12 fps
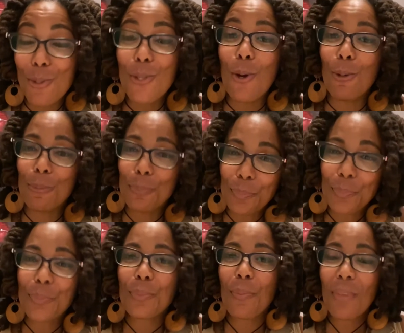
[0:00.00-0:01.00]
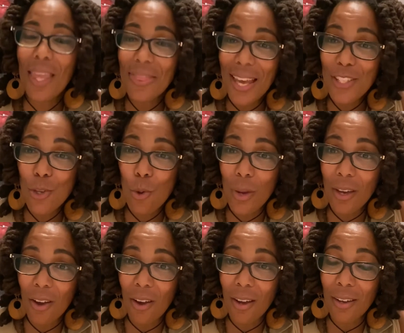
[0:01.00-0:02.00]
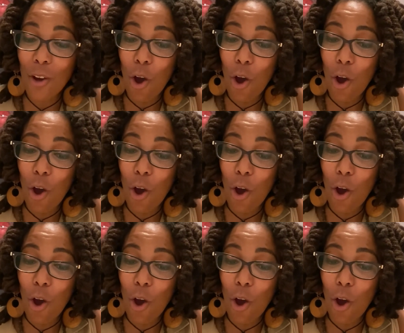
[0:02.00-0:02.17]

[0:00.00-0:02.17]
So that's going on.